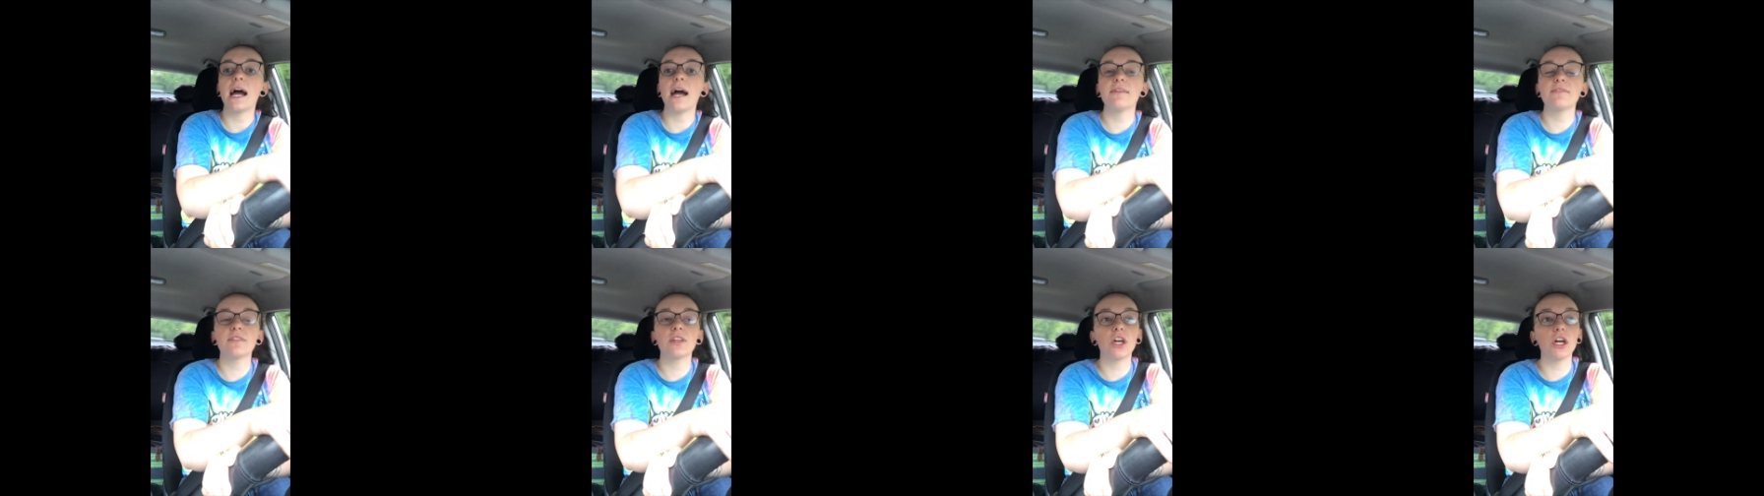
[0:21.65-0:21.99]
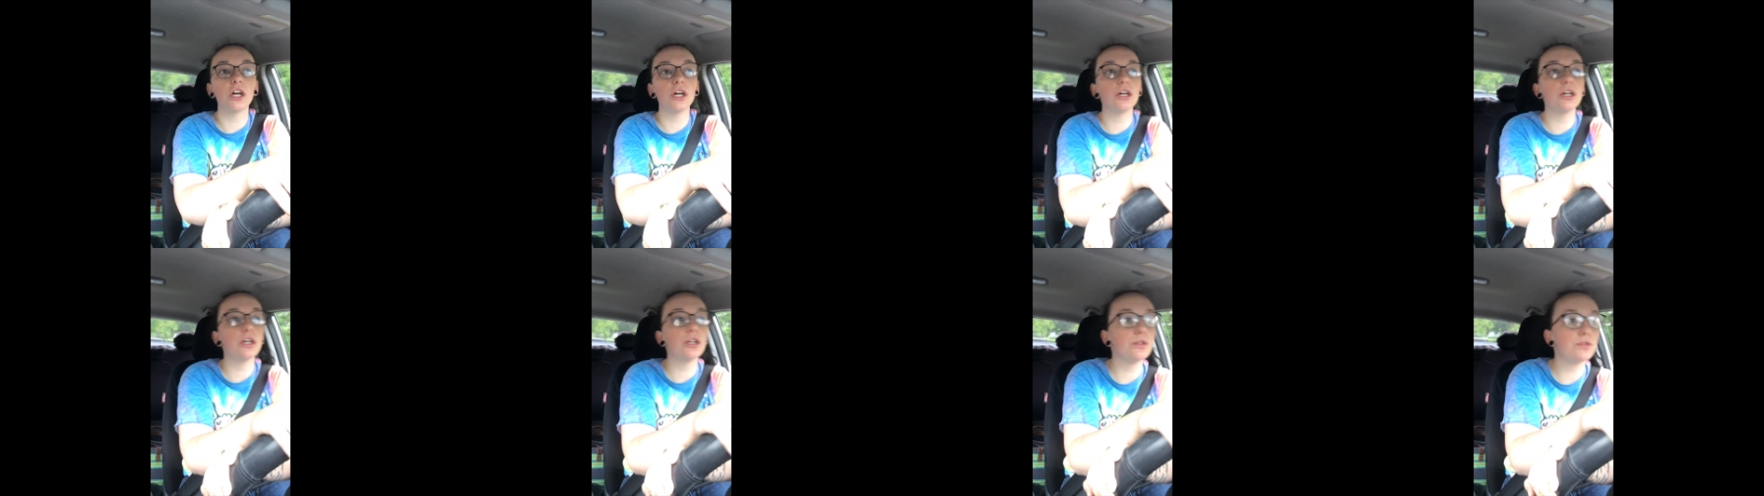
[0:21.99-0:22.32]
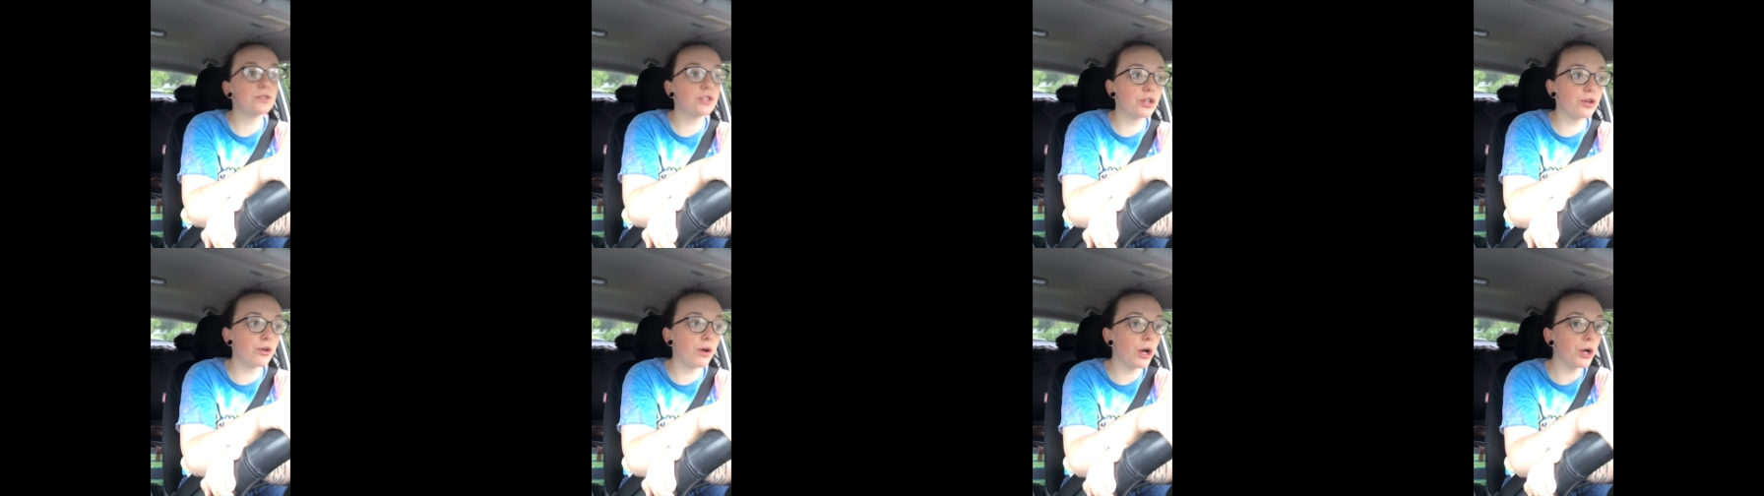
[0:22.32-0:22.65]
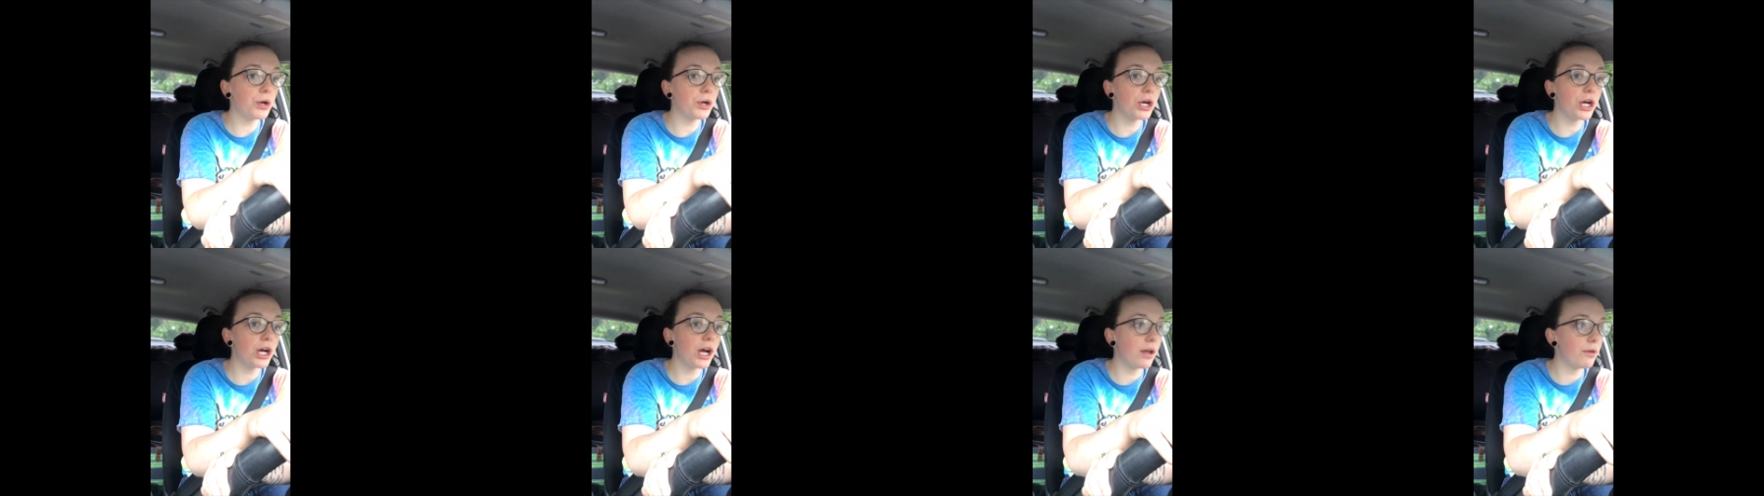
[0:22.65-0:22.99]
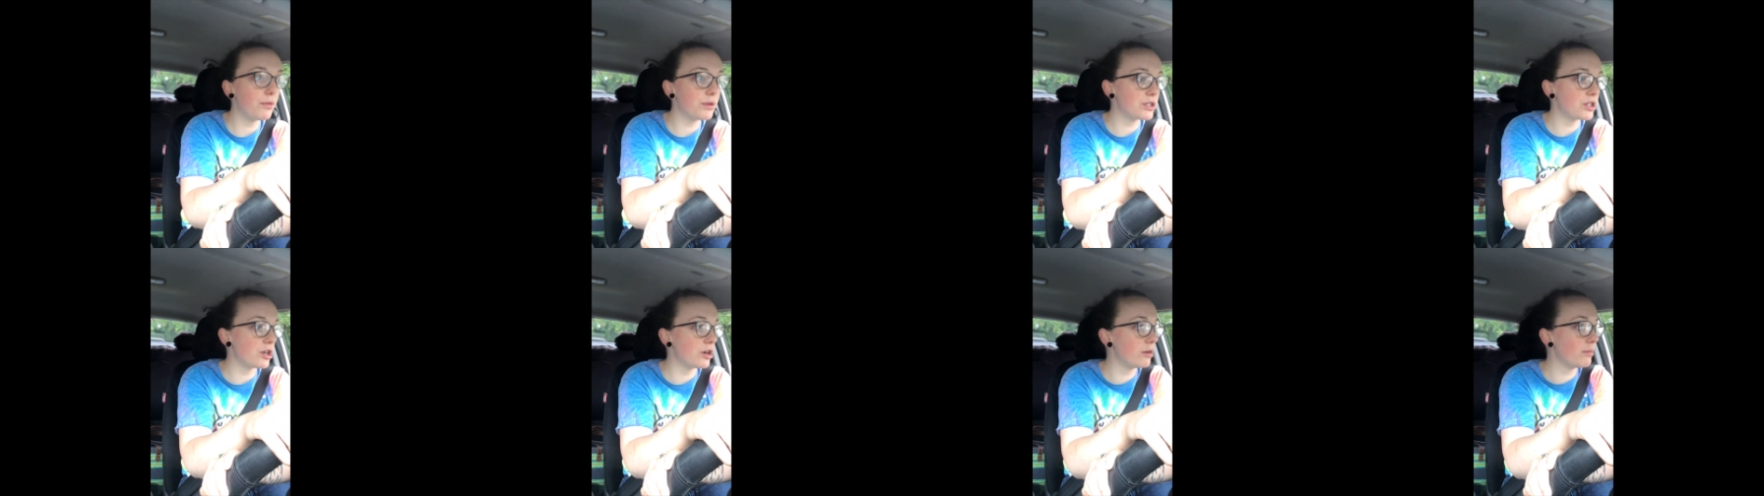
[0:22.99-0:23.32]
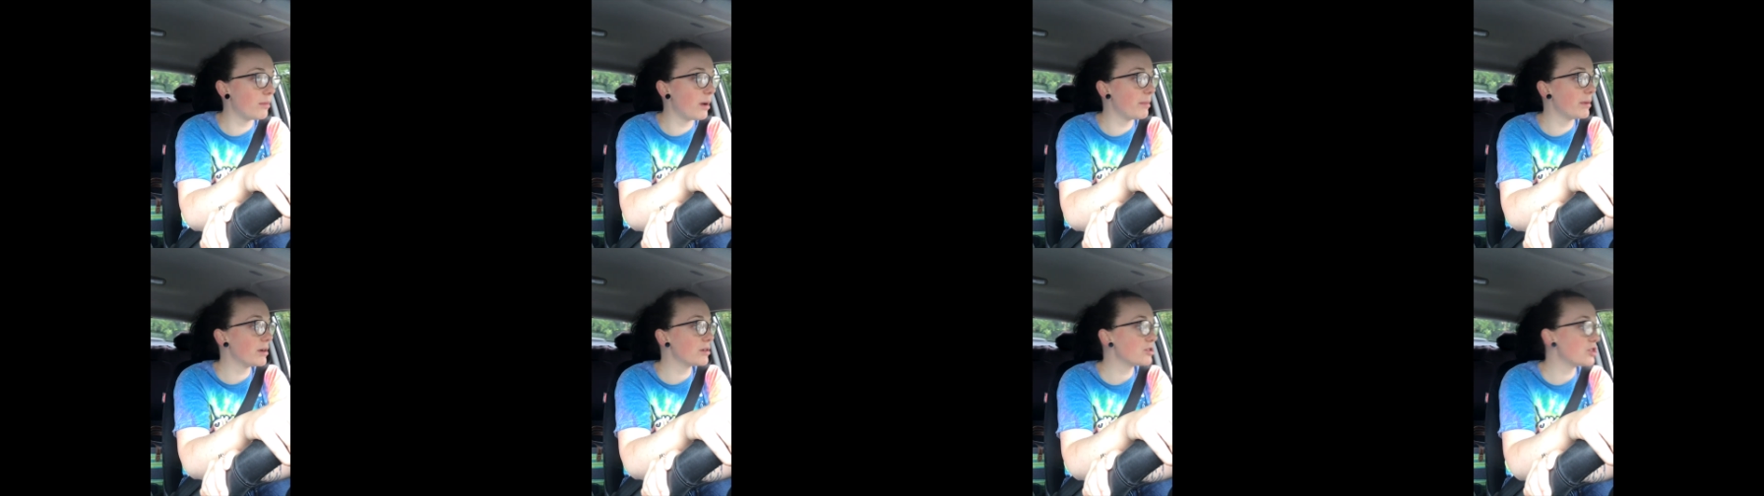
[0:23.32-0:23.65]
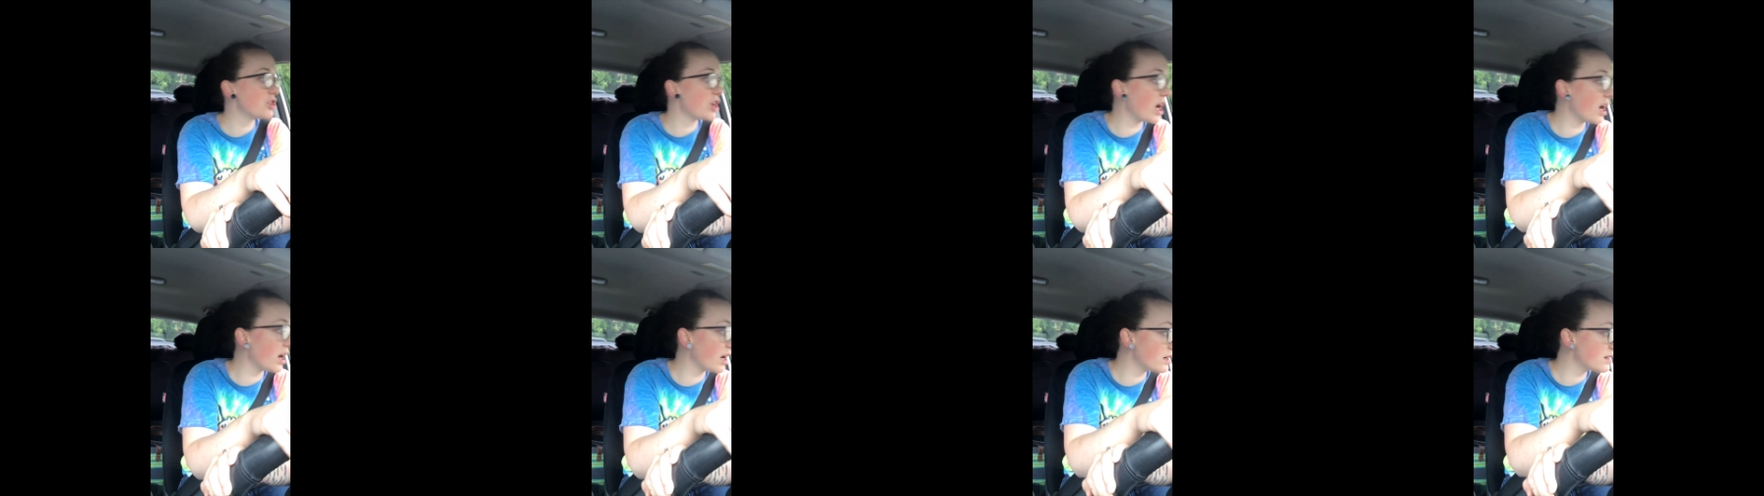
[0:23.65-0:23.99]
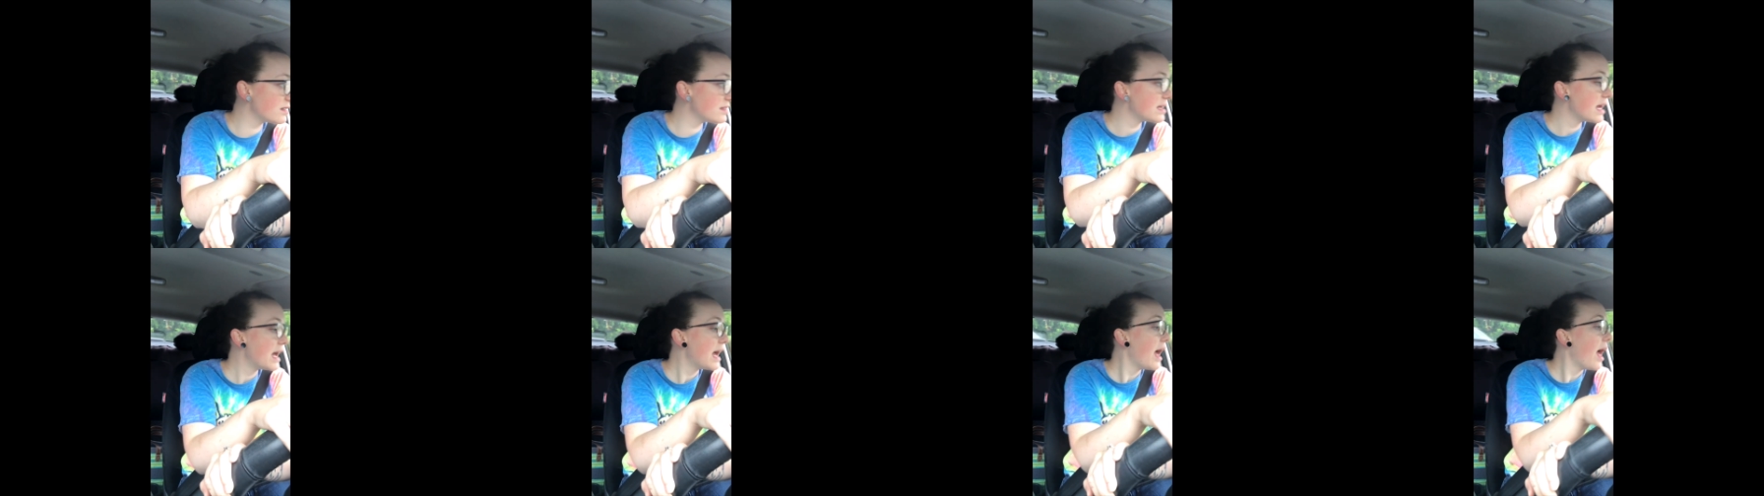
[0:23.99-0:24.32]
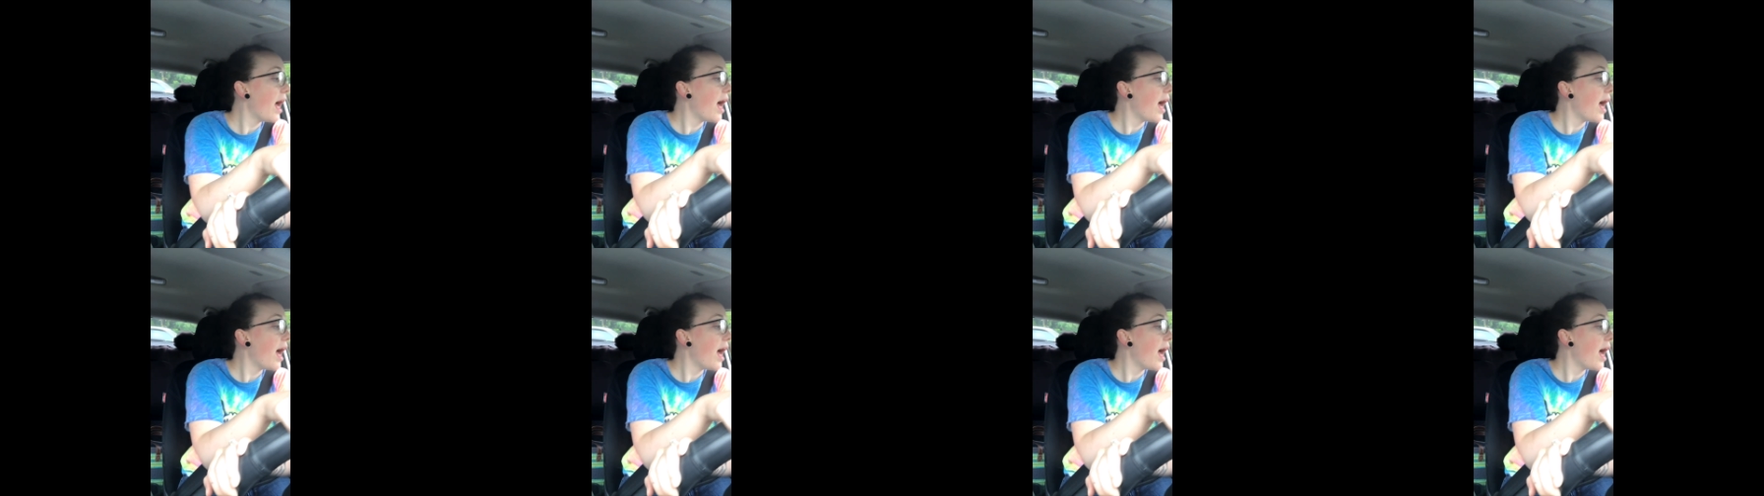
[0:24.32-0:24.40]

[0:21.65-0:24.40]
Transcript: I have to go to Kroger and return my milk jugs.